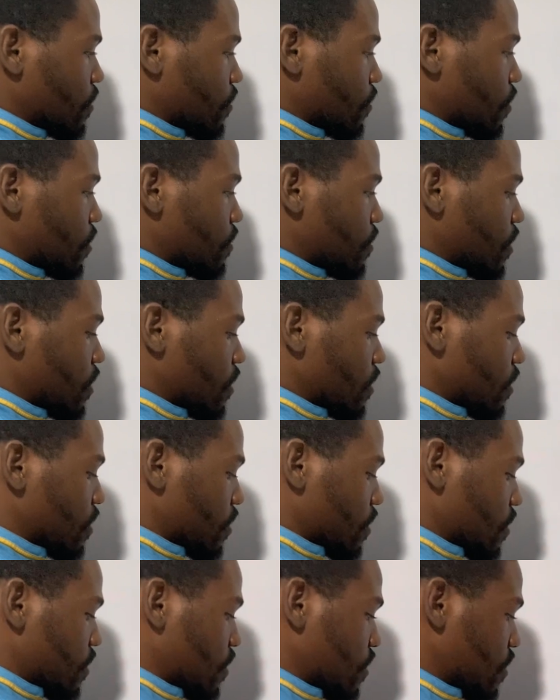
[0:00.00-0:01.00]
would be,
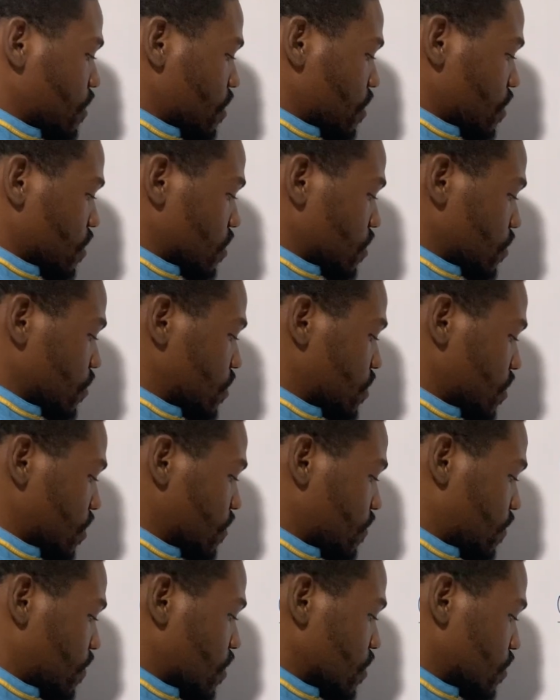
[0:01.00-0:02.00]
so we said
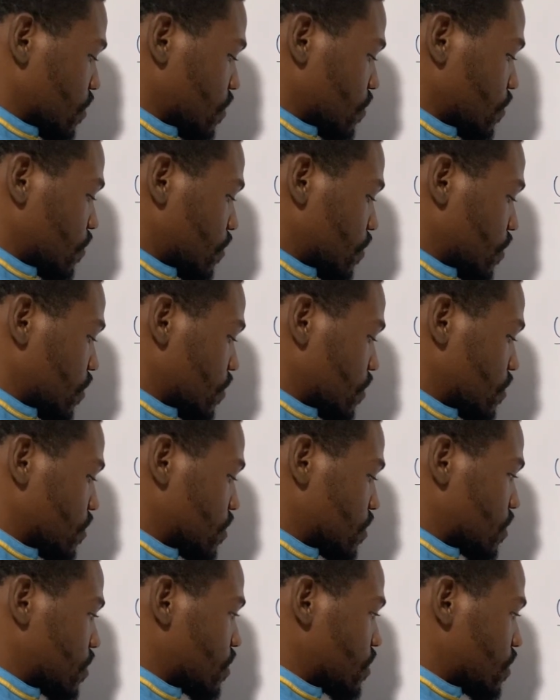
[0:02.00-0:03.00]
42
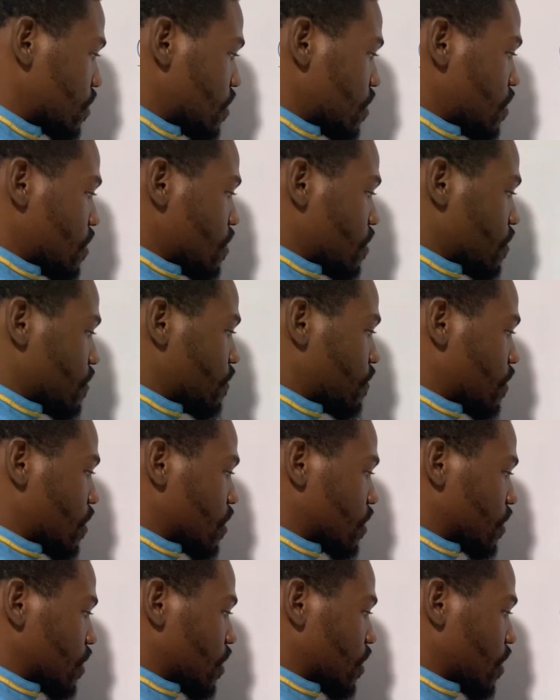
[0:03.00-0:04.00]
degrees,
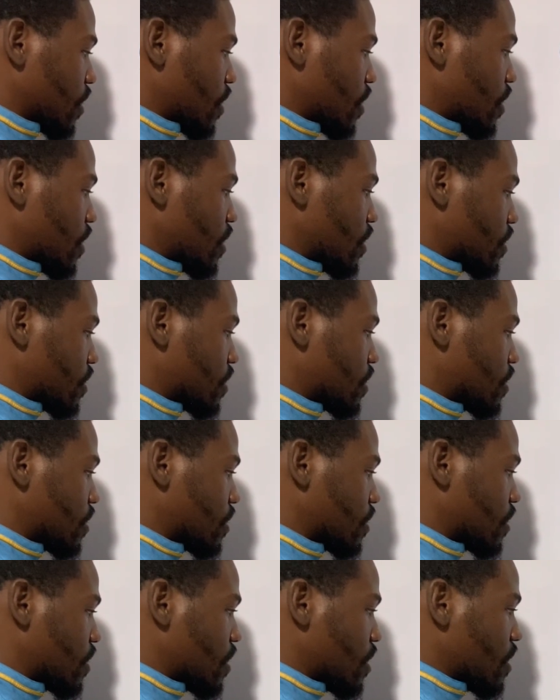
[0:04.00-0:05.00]
48,
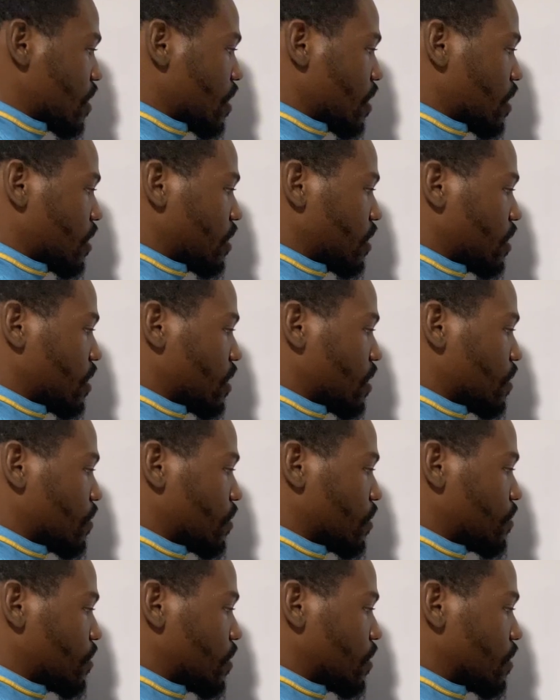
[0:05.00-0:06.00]
and here
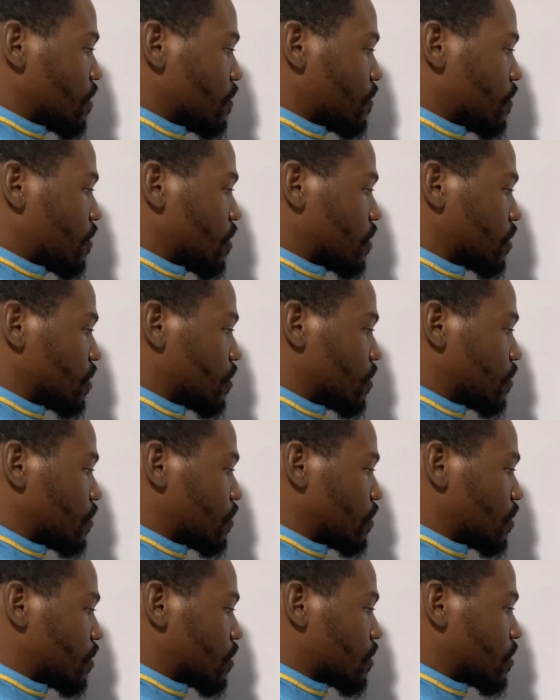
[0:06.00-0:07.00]
would be 42
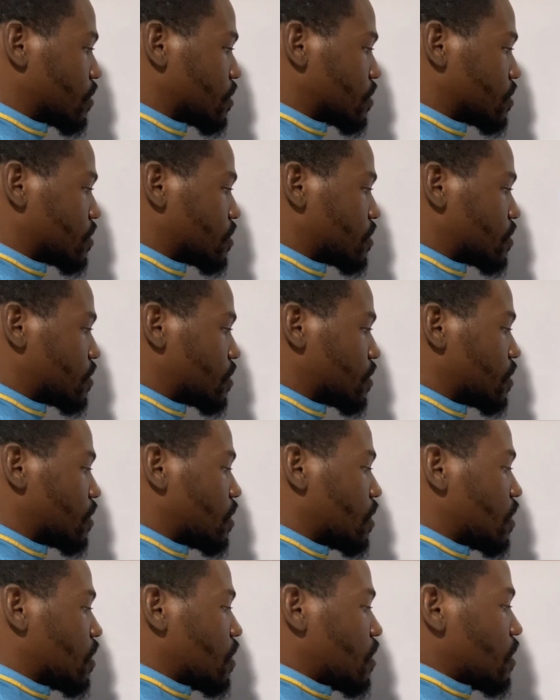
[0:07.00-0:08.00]
degrees.
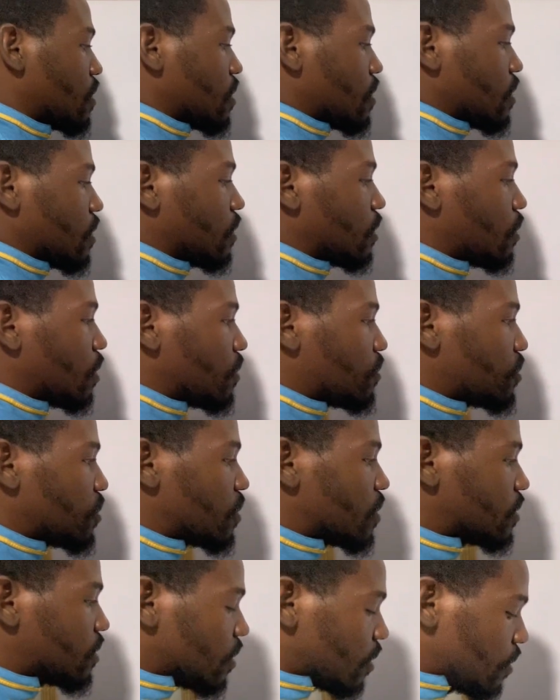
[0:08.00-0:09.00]
Now if we
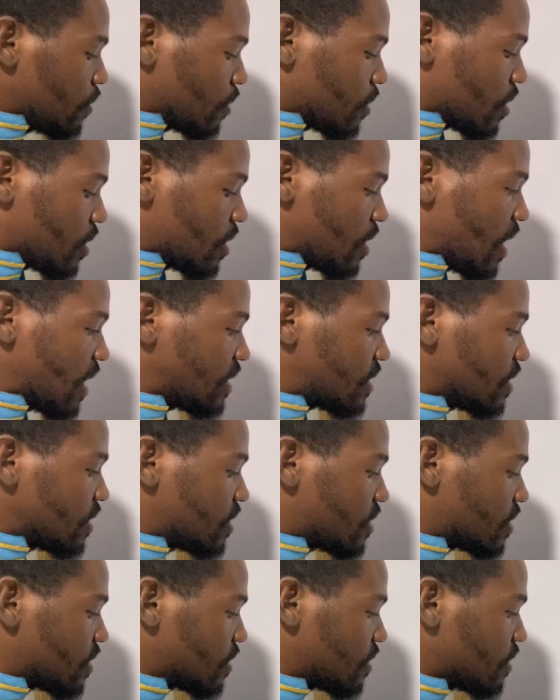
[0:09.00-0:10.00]
were to look at
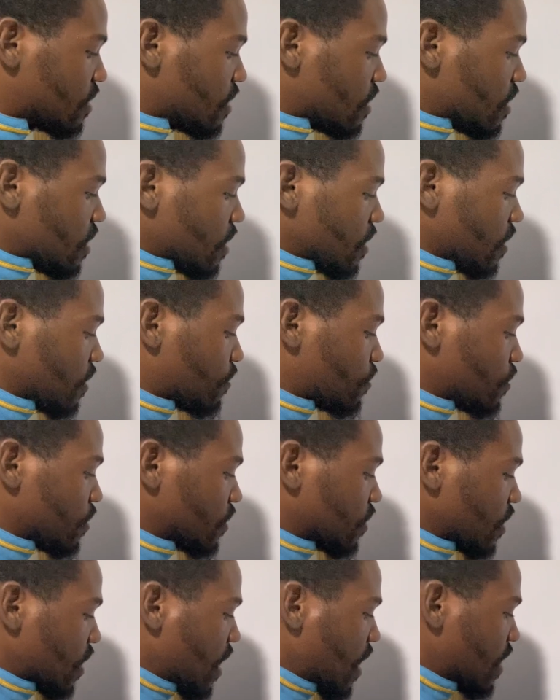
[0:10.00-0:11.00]
it, if we were
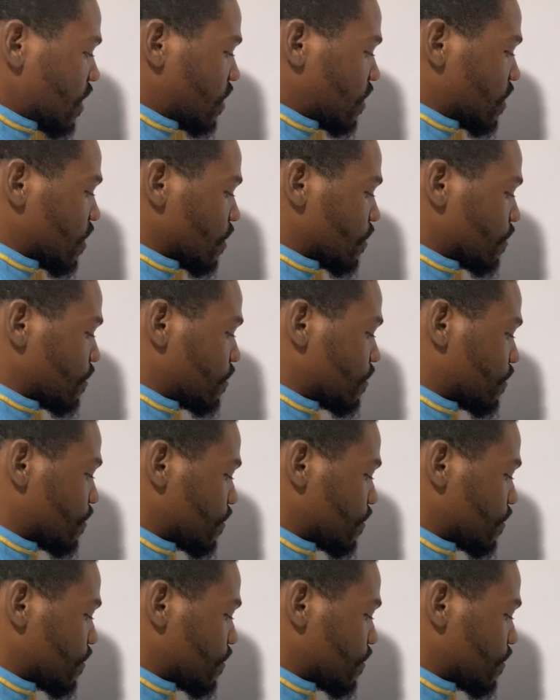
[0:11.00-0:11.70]
to add them,